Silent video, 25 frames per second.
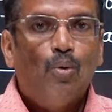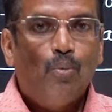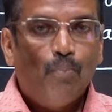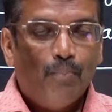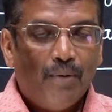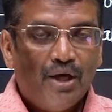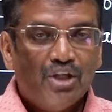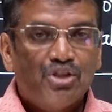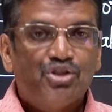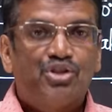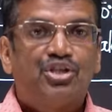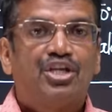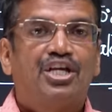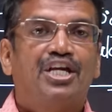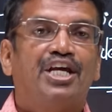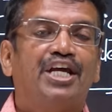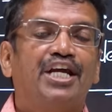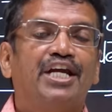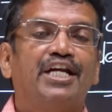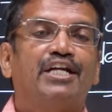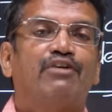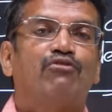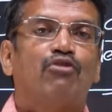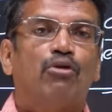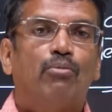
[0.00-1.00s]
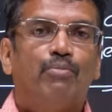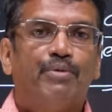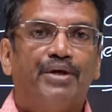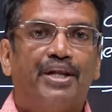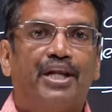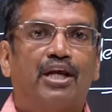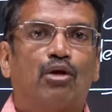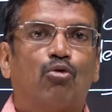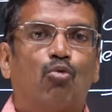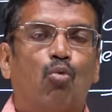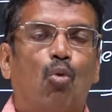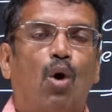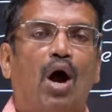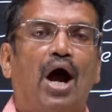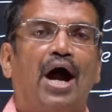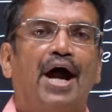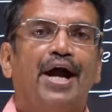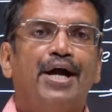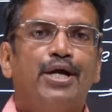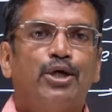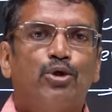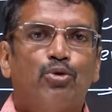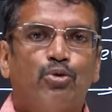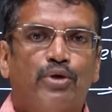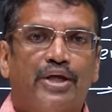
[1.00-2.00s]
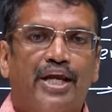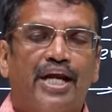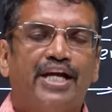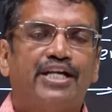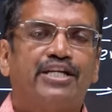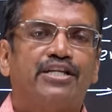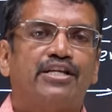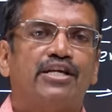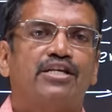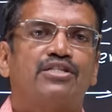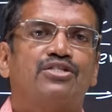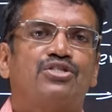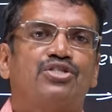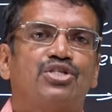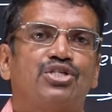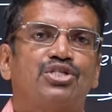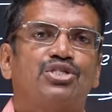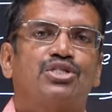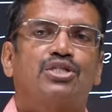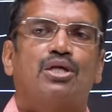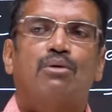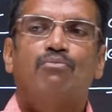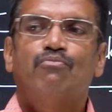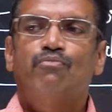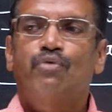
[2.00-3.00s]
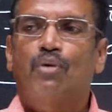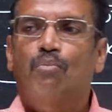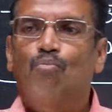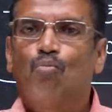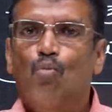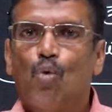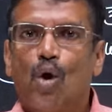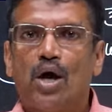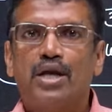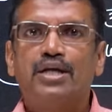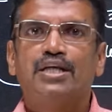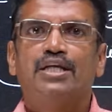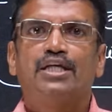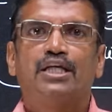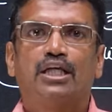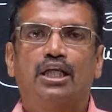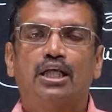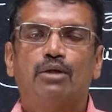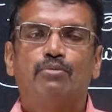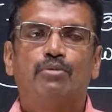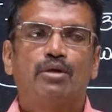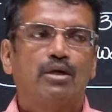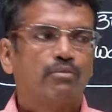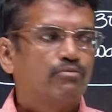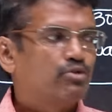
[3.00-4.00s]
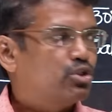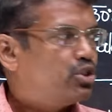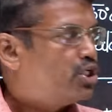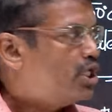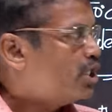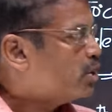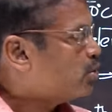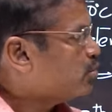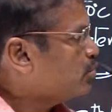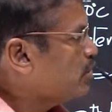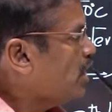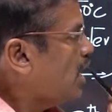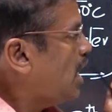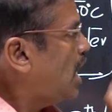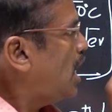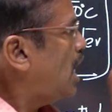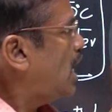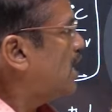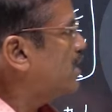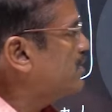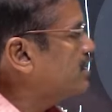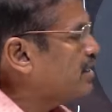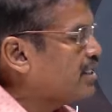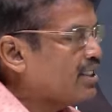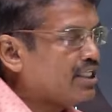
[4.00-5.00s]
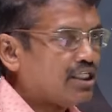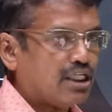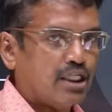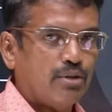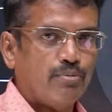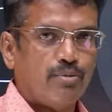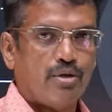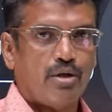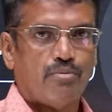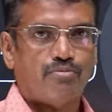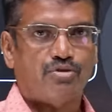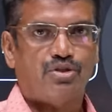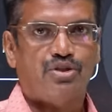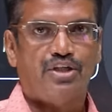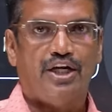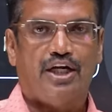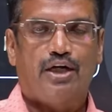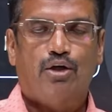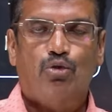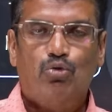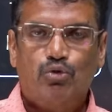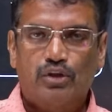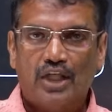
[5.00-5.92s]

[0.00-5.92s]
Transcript: much heat will be required to get a system from one equilibrium state to the another equilibrium state.